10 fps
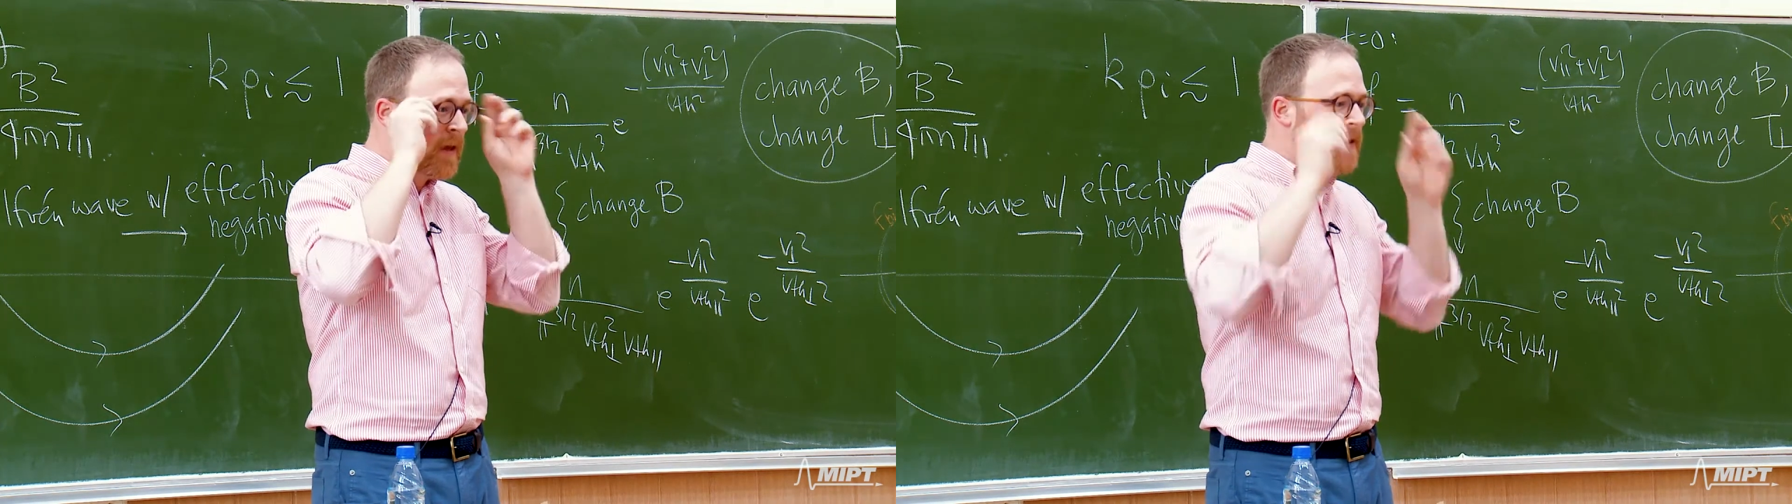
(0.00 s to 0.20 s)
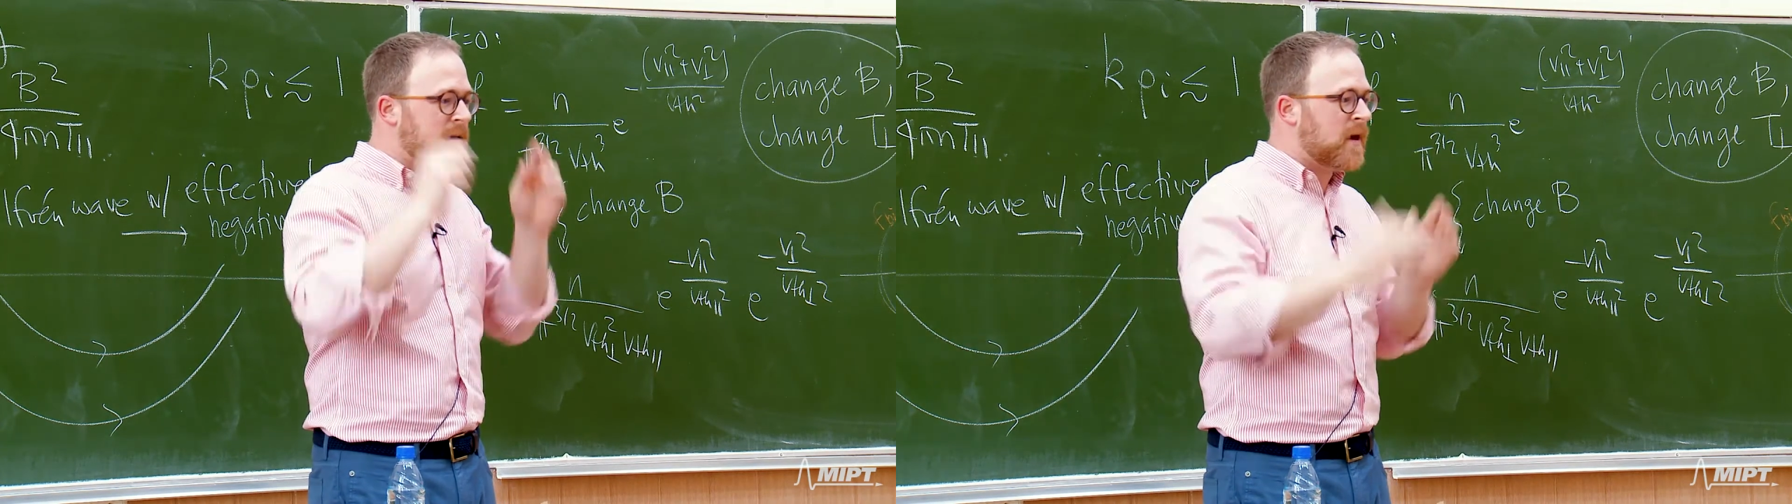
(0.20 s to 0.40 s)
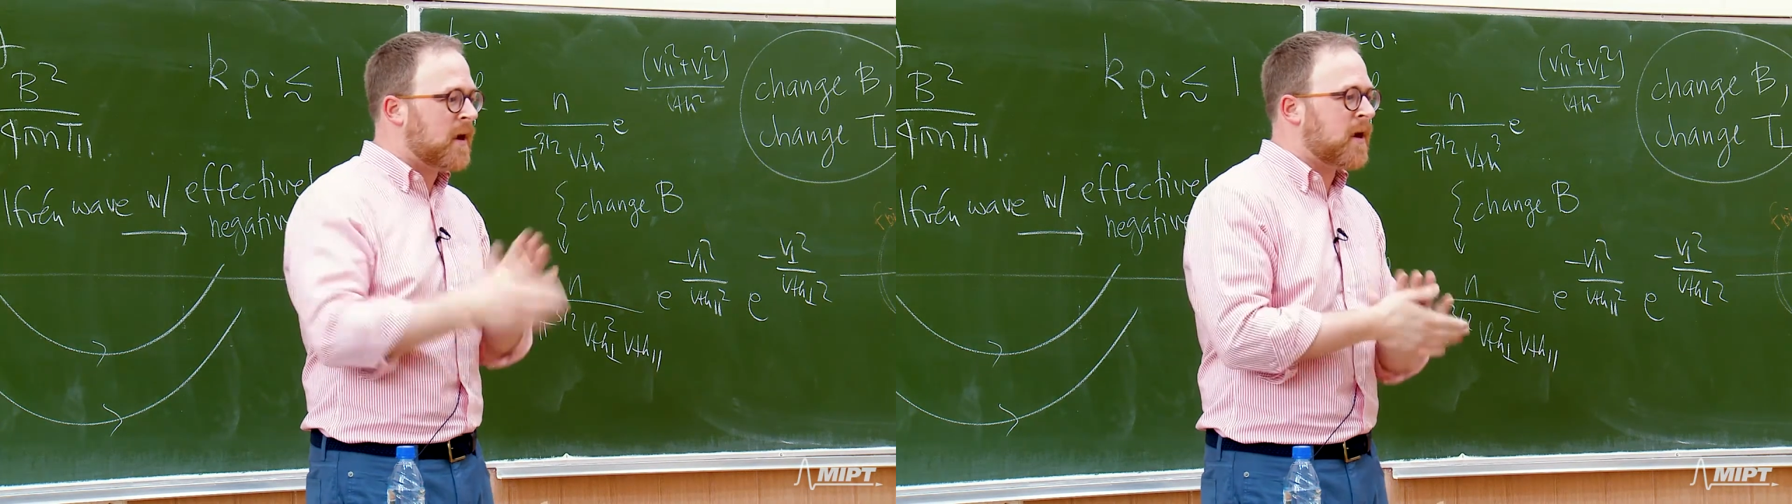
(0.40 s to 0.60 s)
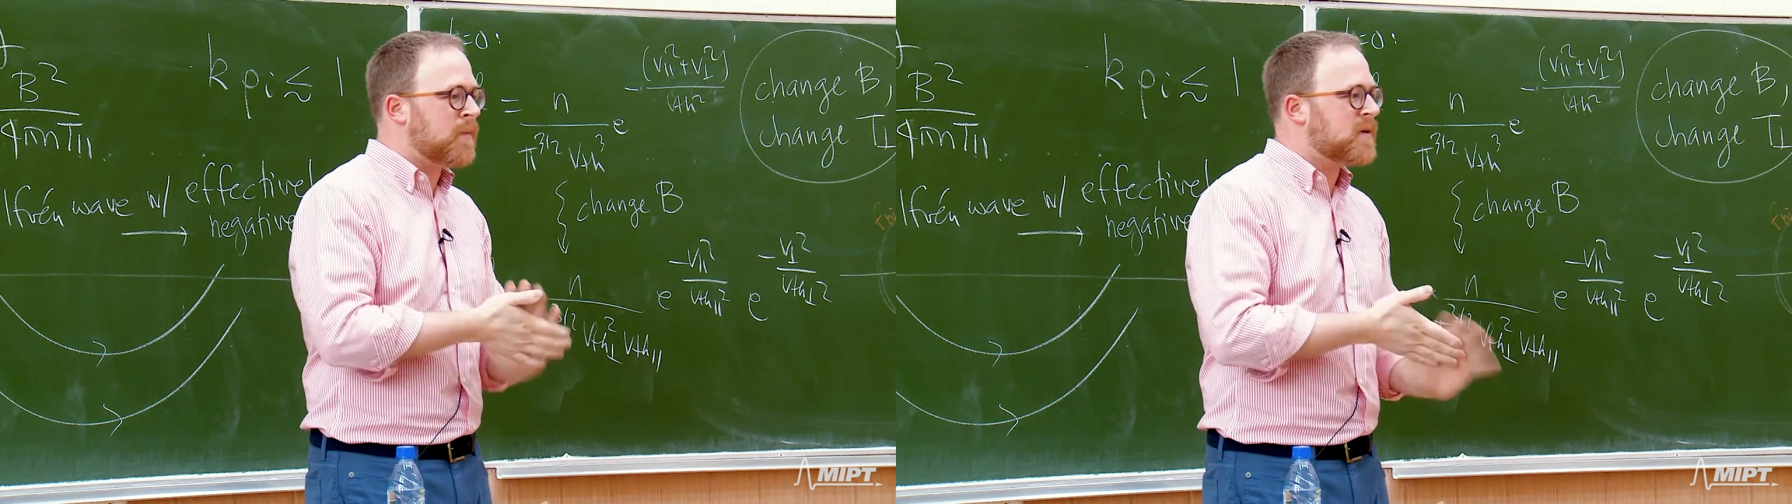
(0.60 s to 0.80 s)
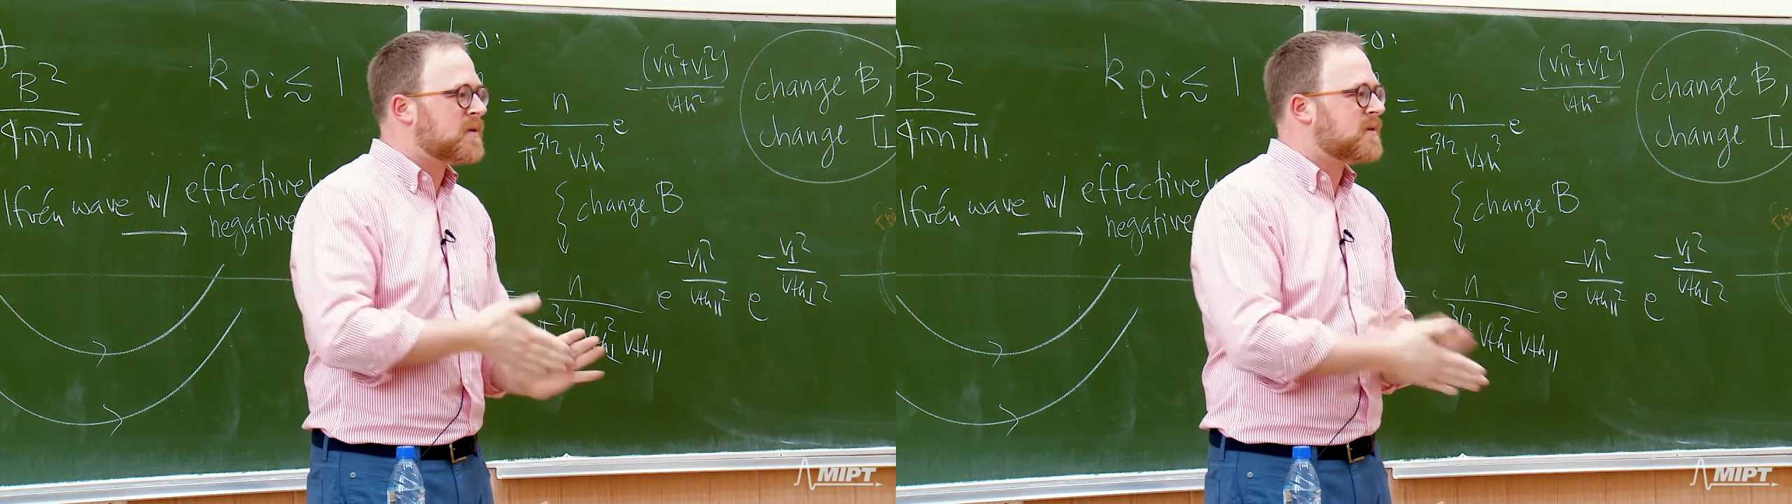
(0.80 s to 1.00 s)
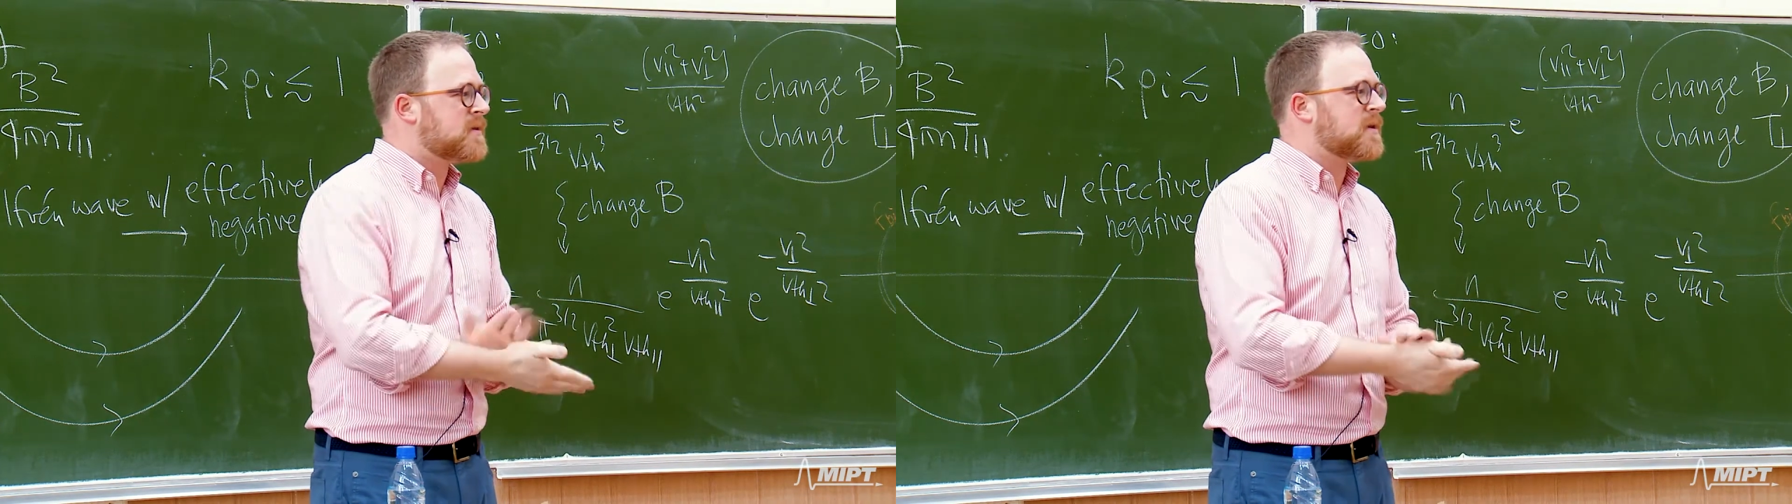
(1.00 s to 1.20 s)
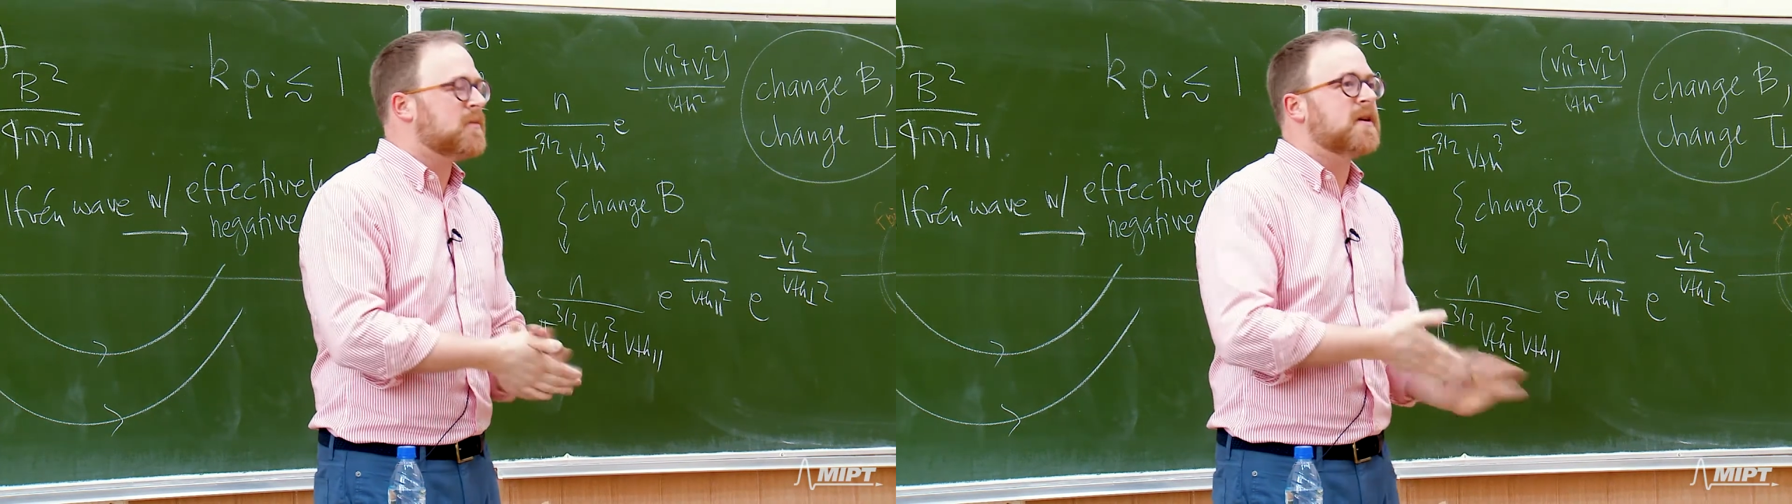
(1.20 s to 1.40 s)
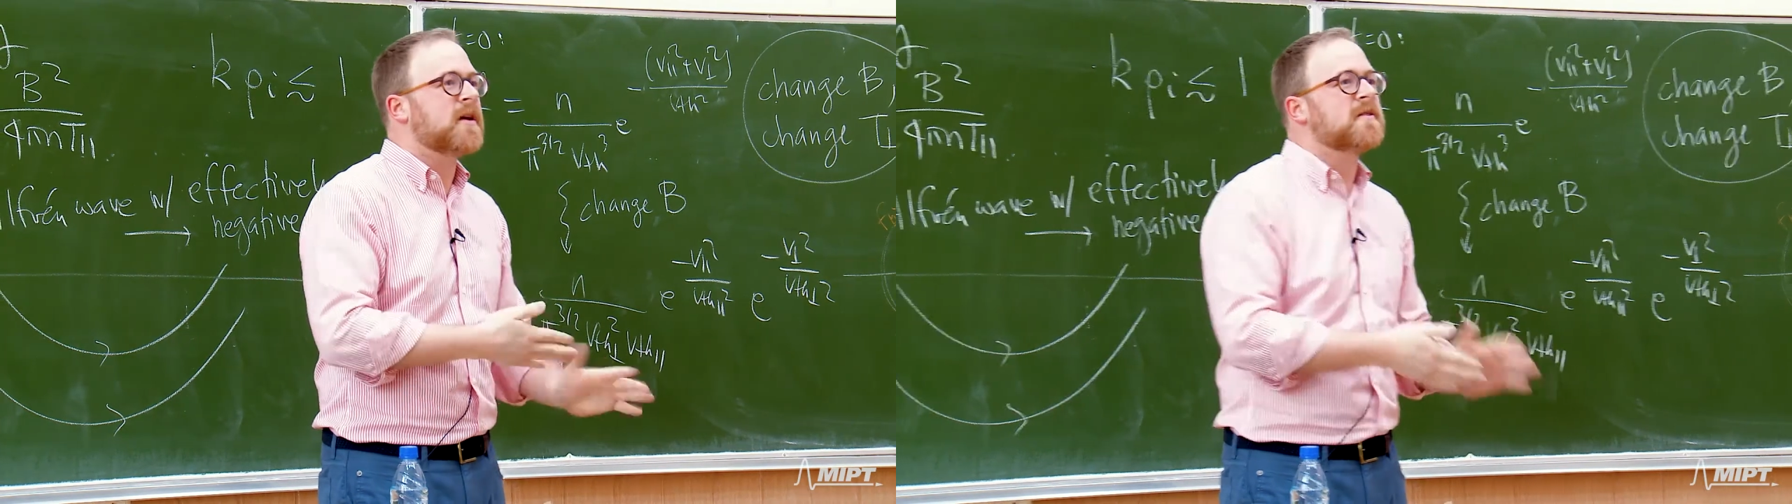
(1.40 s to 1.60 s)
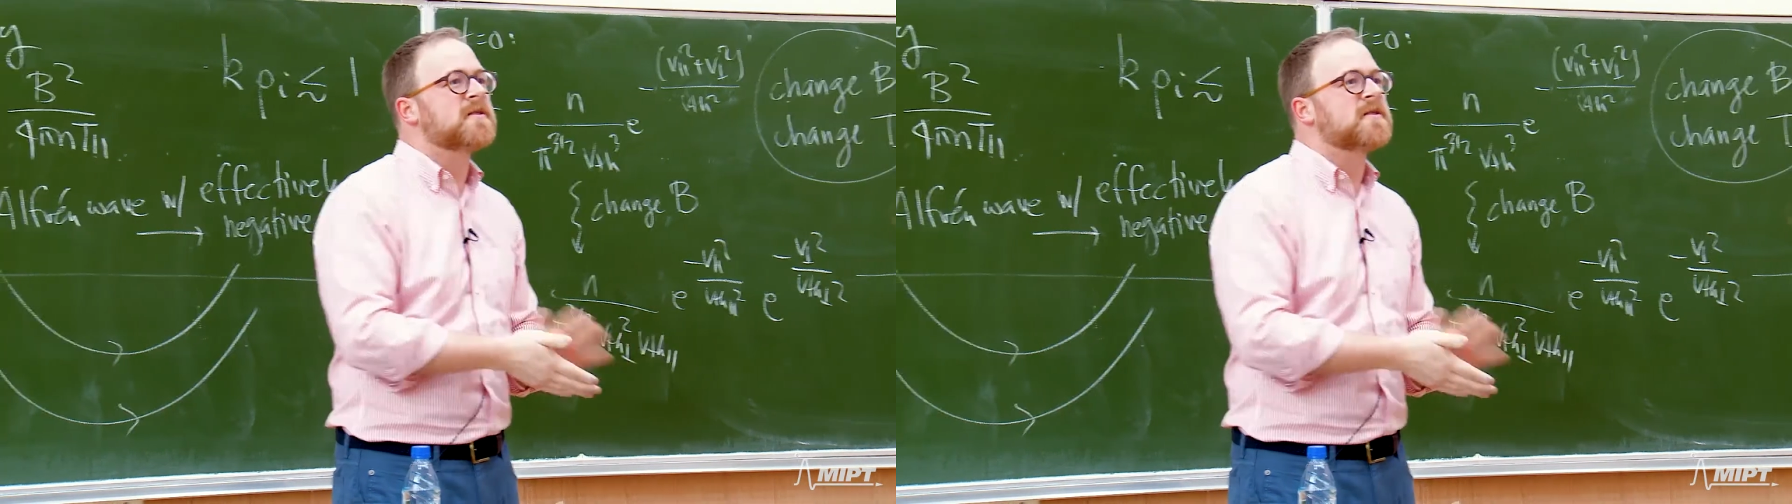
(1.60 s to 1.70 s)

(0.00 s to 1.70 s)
Yeah, but some of the other